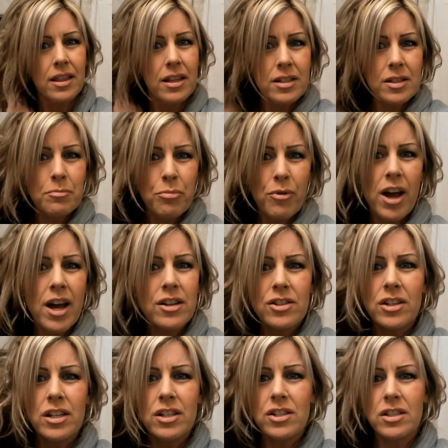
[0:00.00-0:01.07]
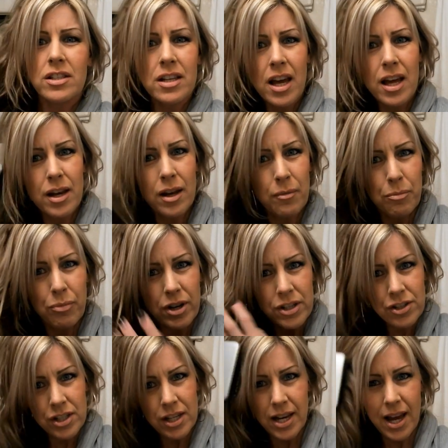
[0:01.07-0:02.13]
this brush and just kind of
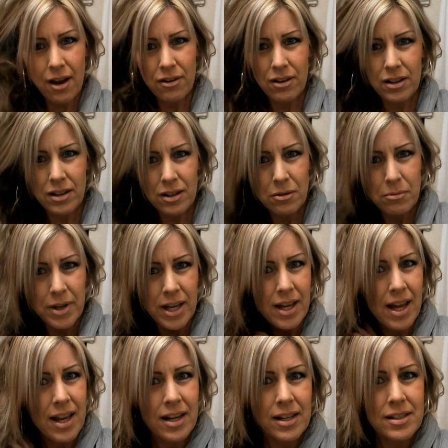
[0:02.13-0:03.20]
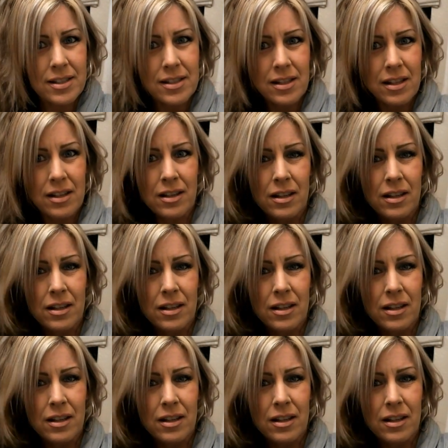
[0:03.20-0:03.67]
brush it out a little bit, and it's